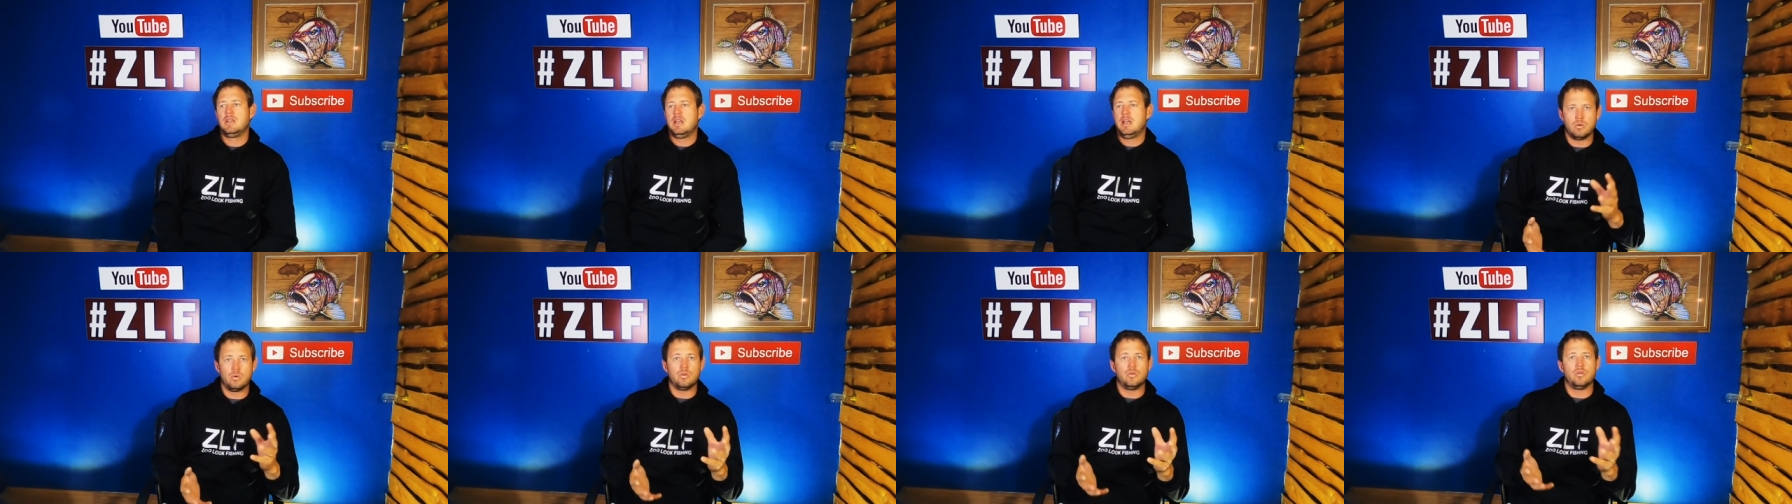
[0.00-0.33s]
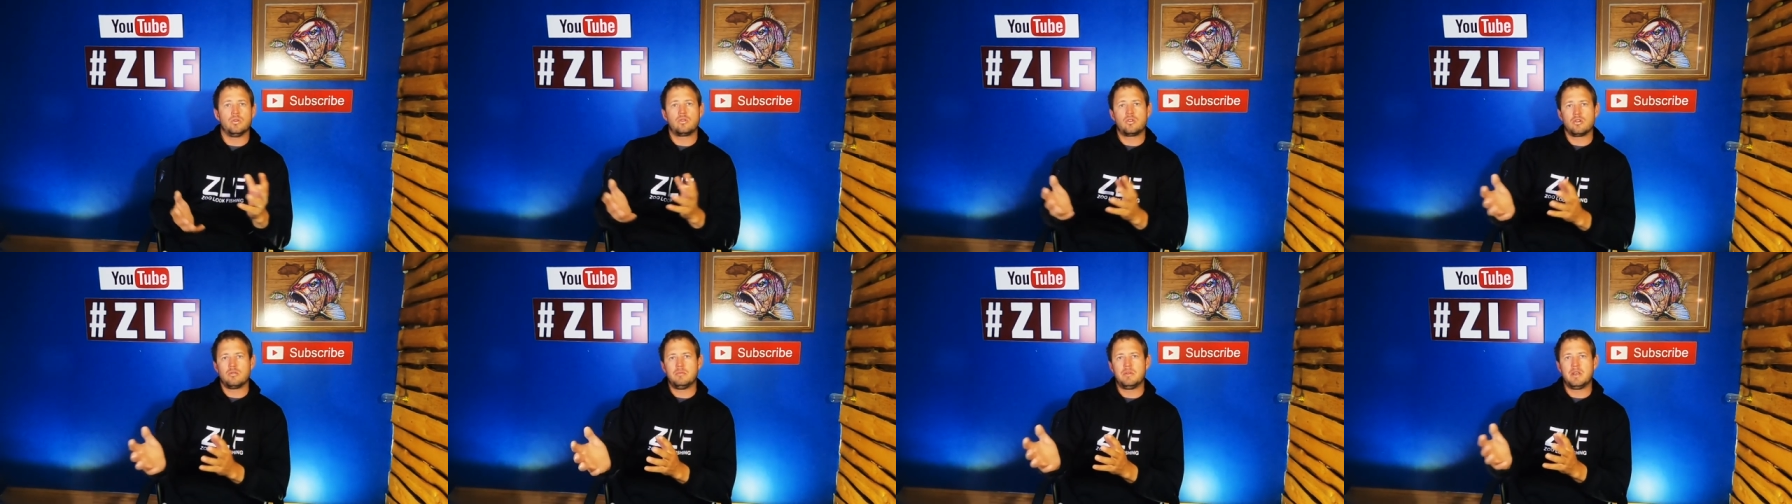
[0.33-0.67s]
or
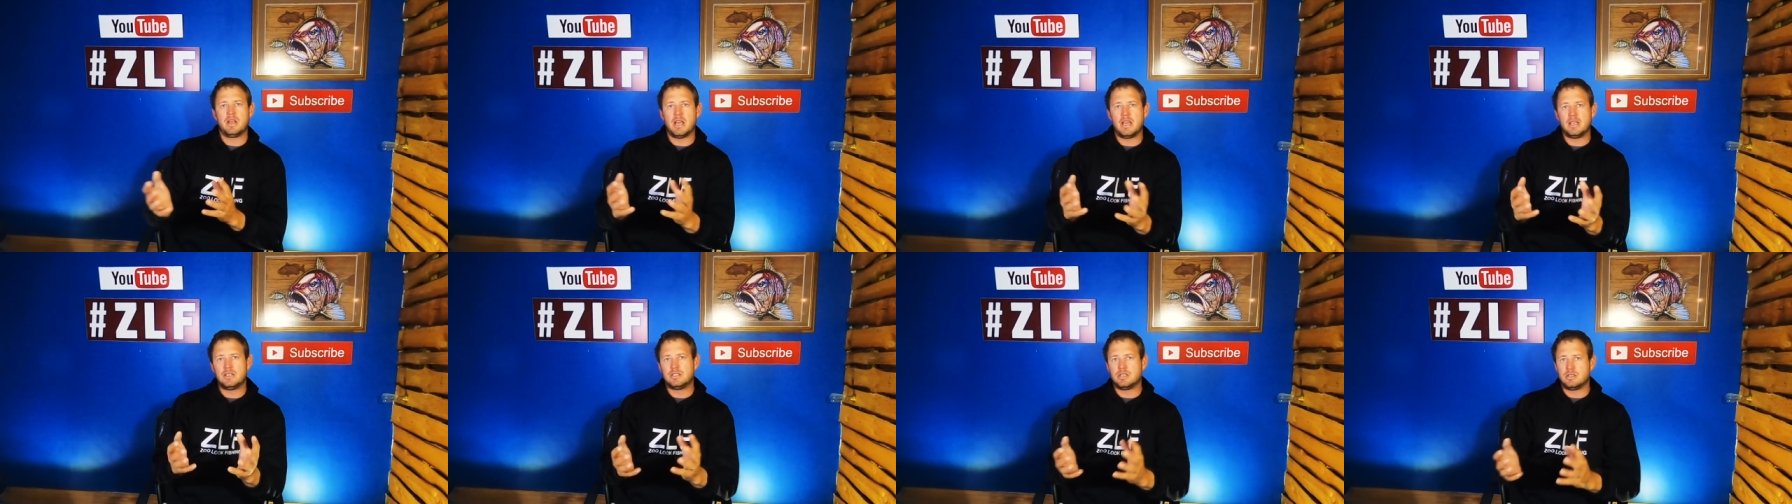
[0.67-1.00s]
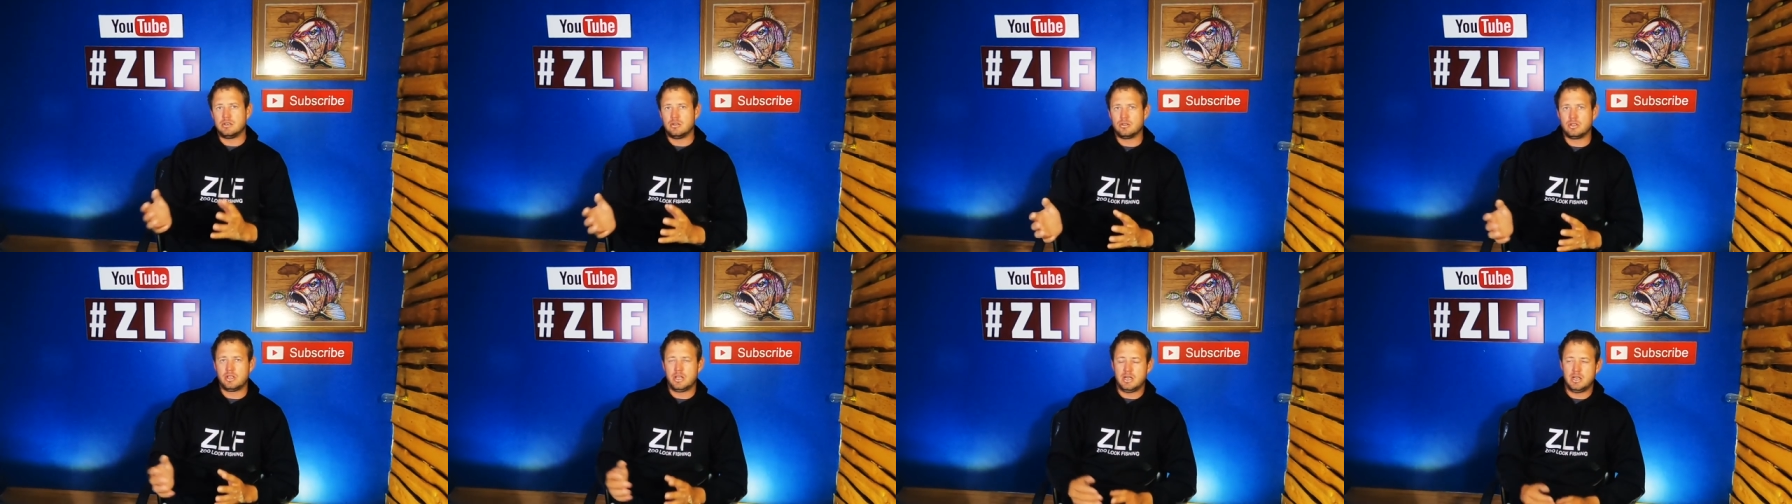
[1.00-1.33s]
your combination
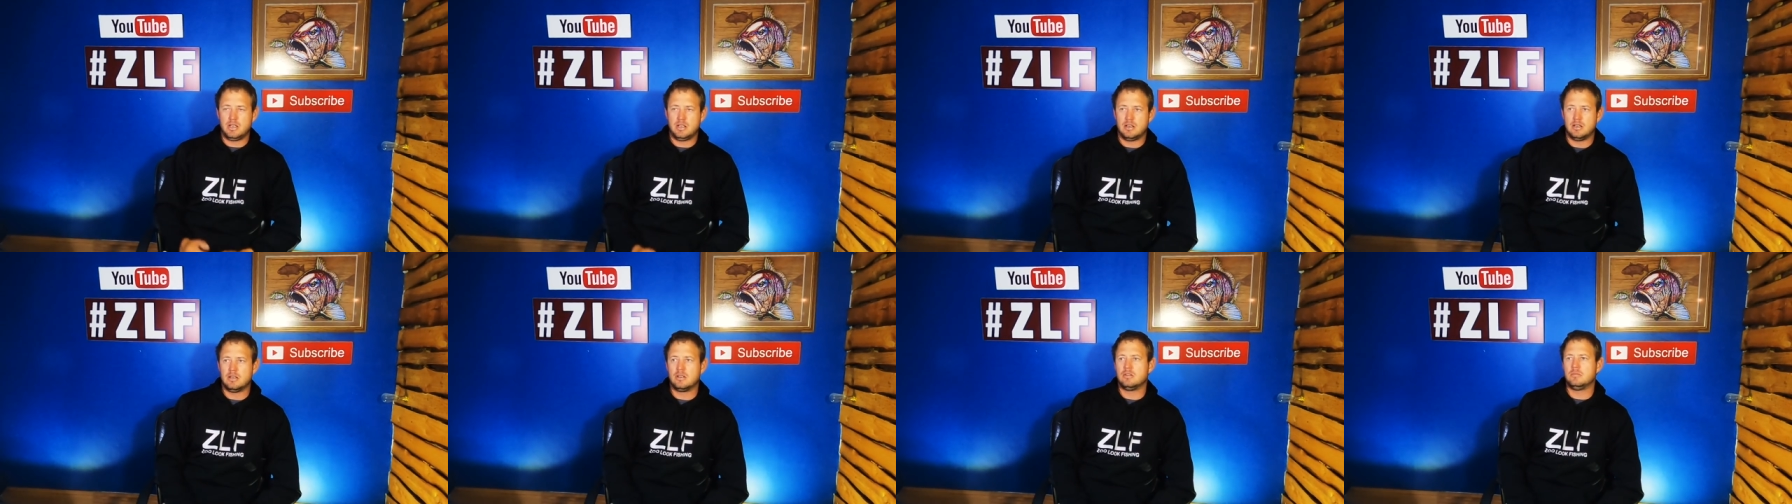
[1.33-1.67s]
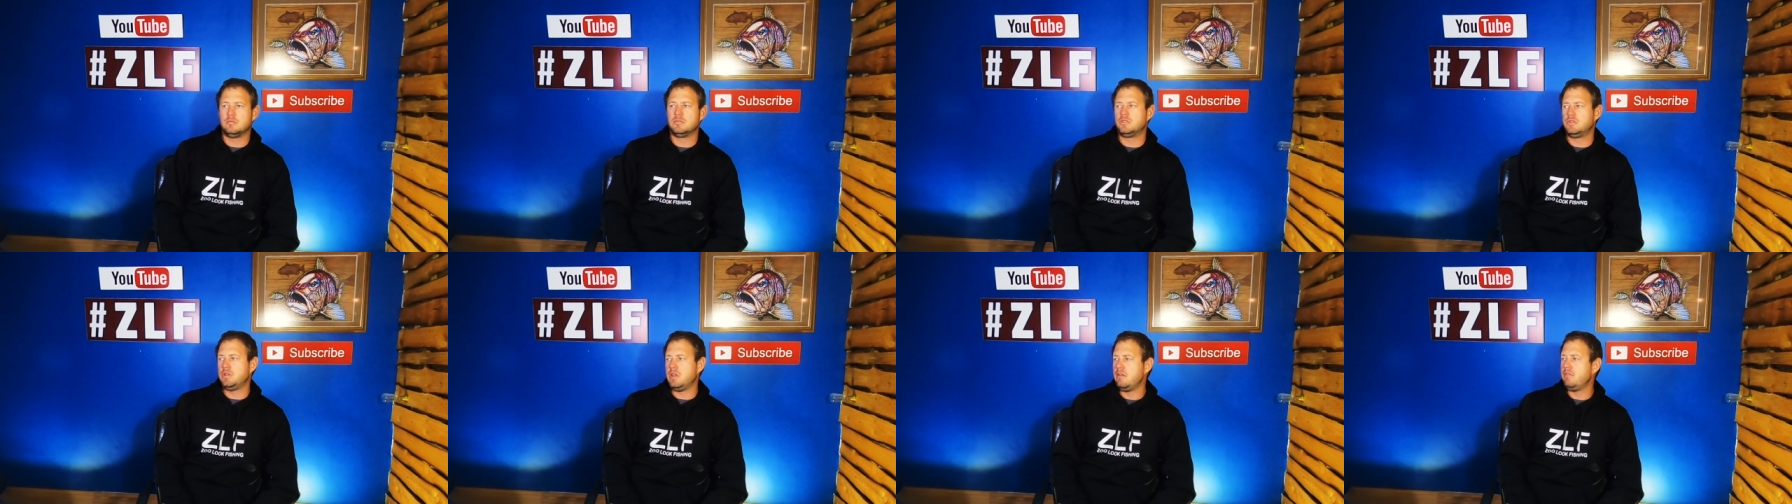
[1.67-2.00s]
not getting a little
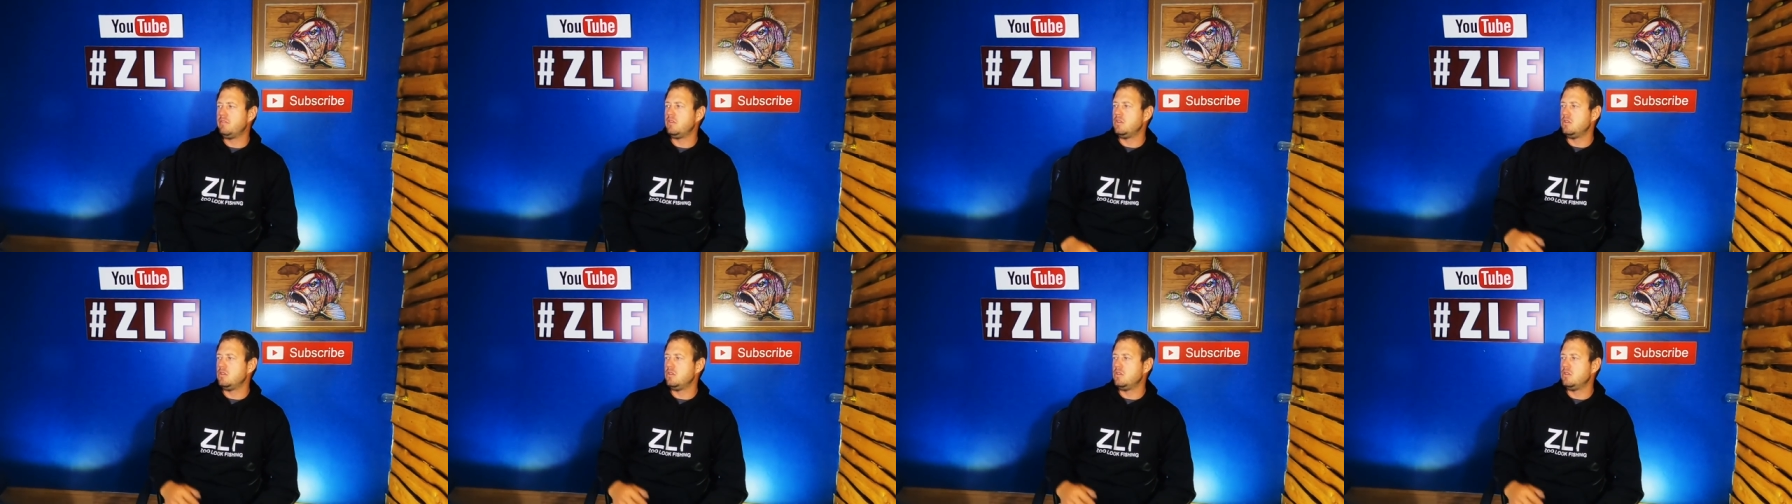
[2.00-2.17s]
bit heavy,